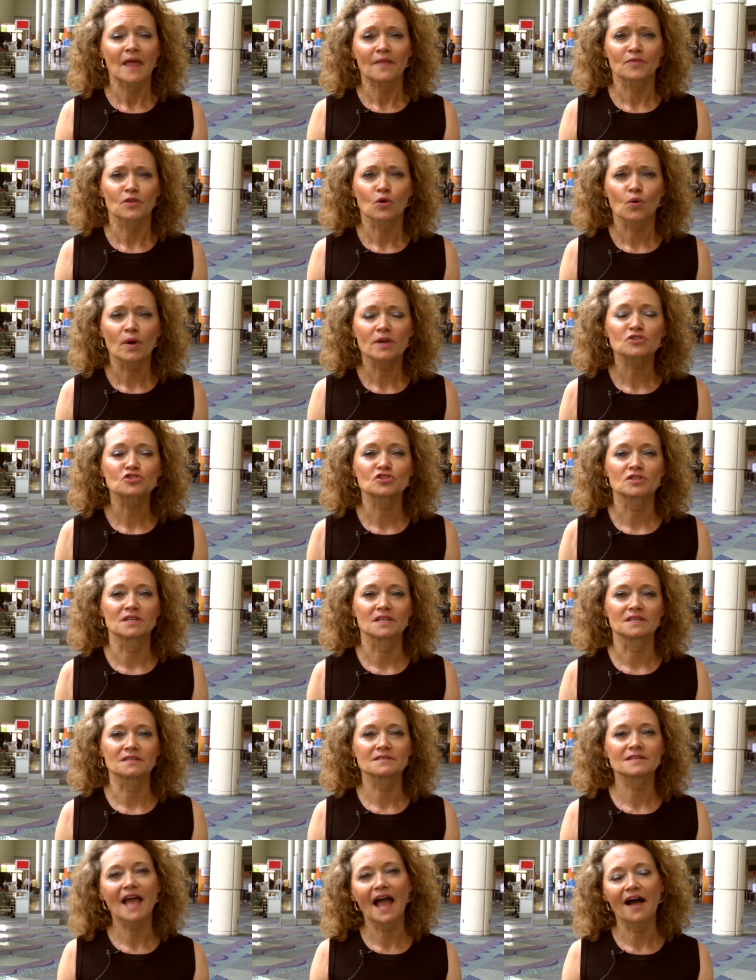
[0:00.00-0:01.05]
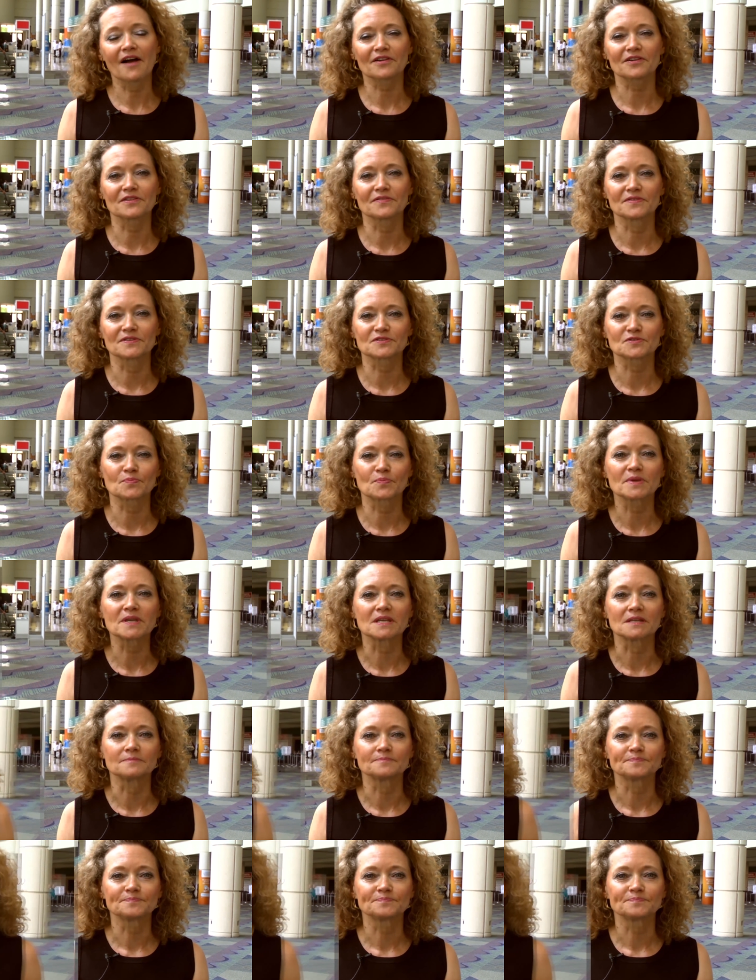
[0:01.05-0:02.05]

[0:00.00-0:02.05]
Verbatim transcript: The question is, how can this be?